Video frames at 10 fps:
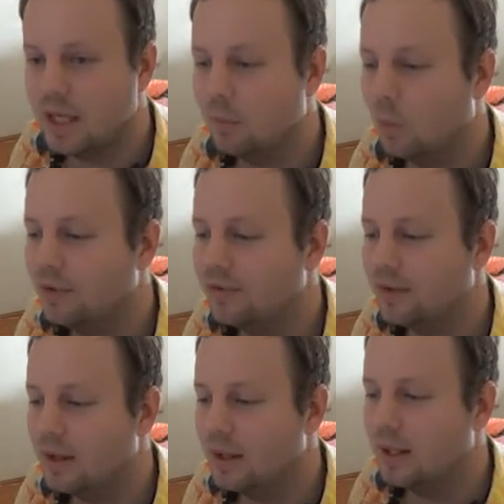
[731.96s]
It
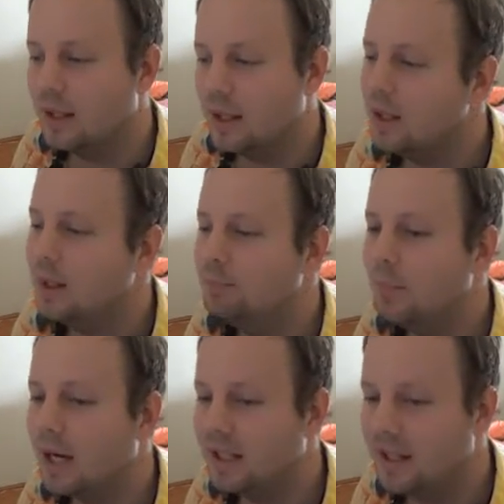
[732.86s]
was
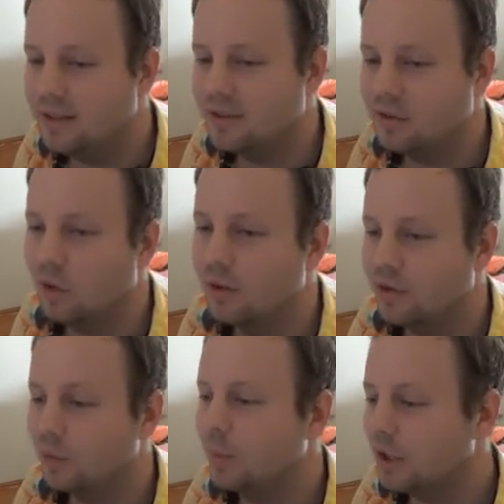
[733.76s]
magiisto.
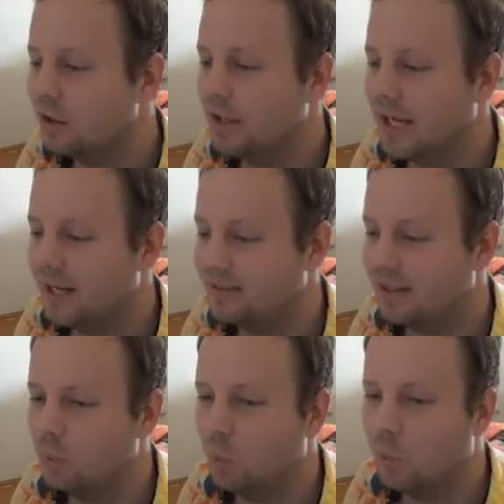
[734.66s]
So we're gonna learn how to
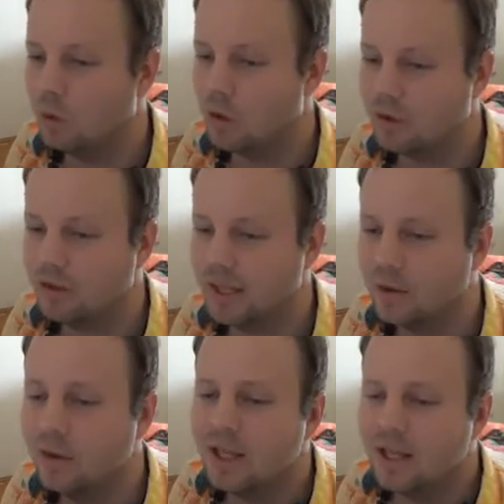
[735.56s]
say warlock
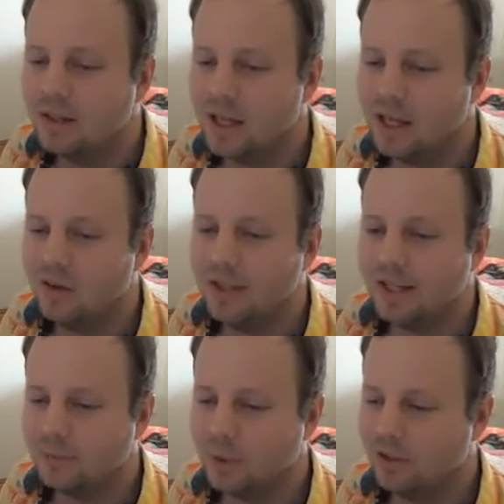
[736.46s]
now. Now in
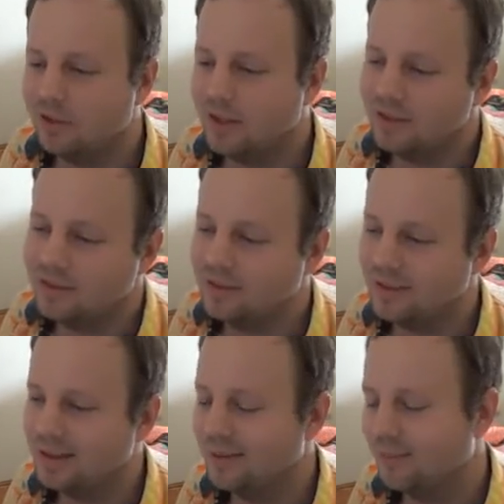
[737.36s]
Esperanto
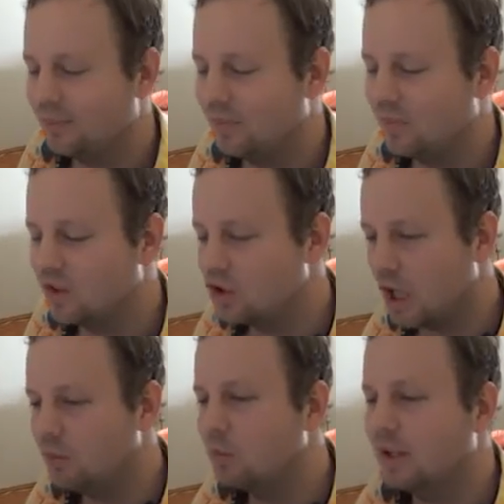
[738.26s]
there's the
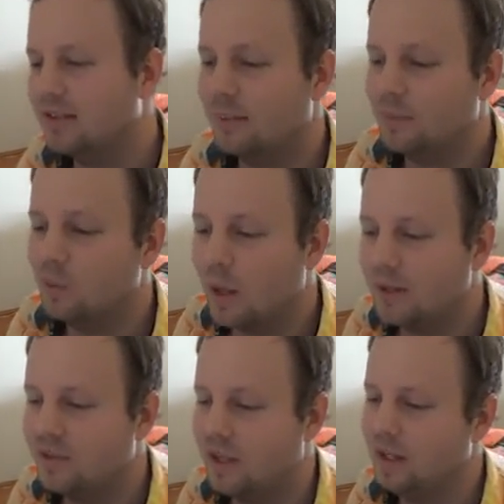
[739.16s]
general accepted
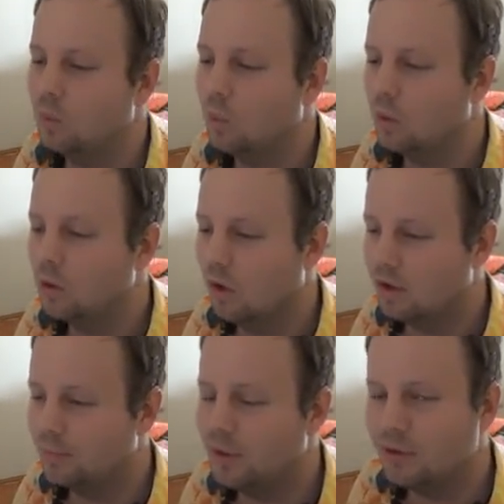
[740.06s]
way of saying
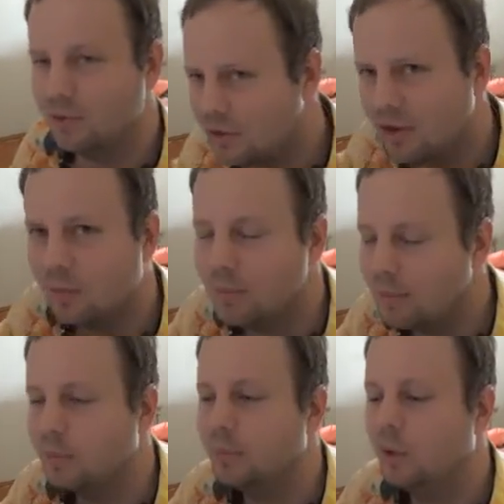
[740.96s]
warlock, because you gotta
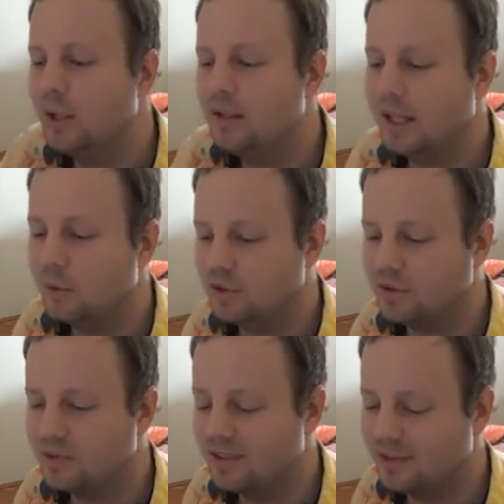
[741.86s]
remember, between
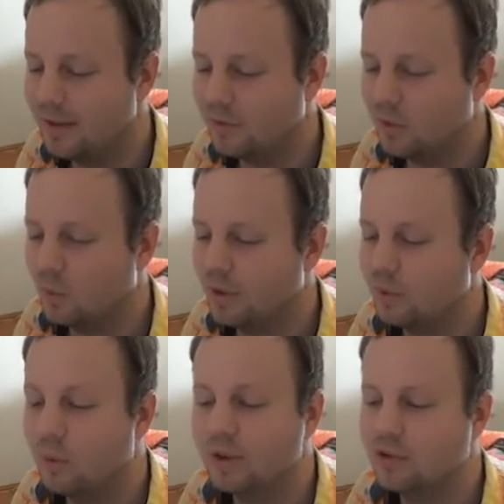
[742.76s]
languages there's never a
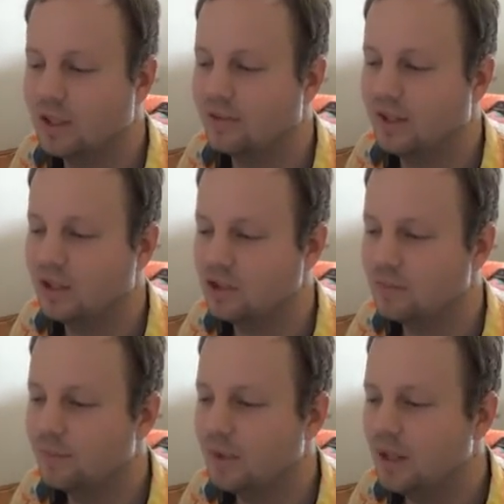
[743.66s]
one-to-one translation,
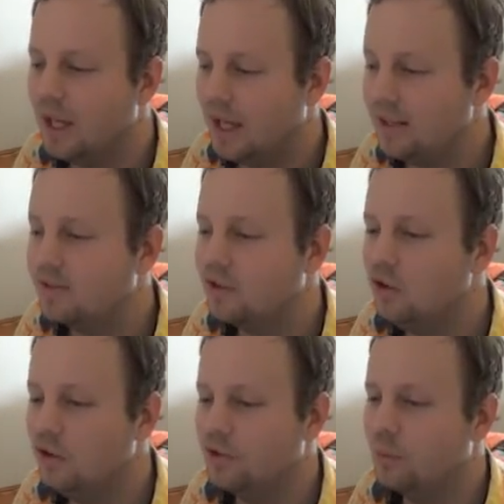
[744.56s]
is
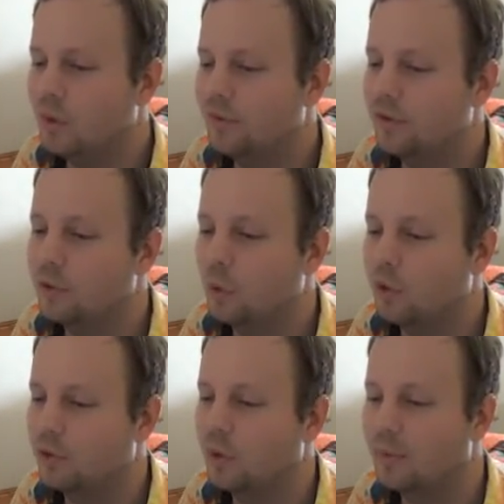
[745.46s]
to use the word for
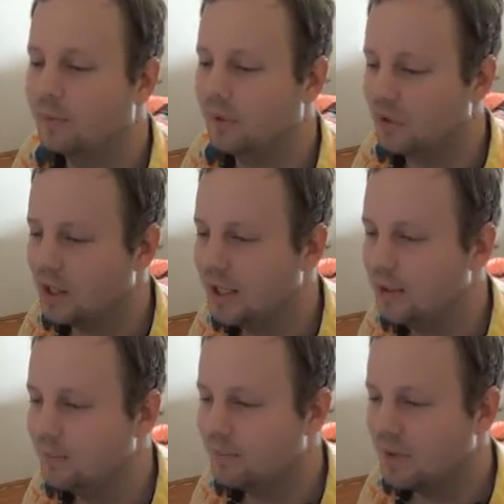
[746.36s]
sorcerer,
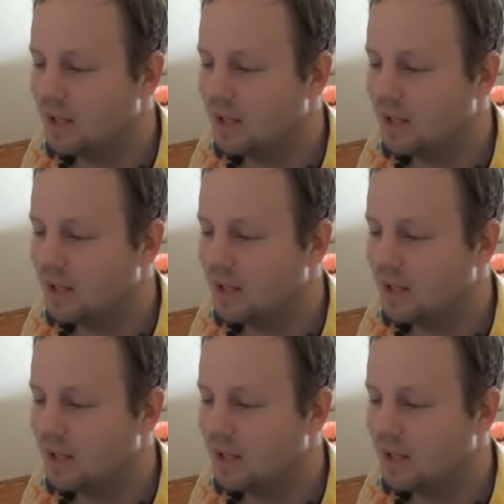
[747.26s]
okay?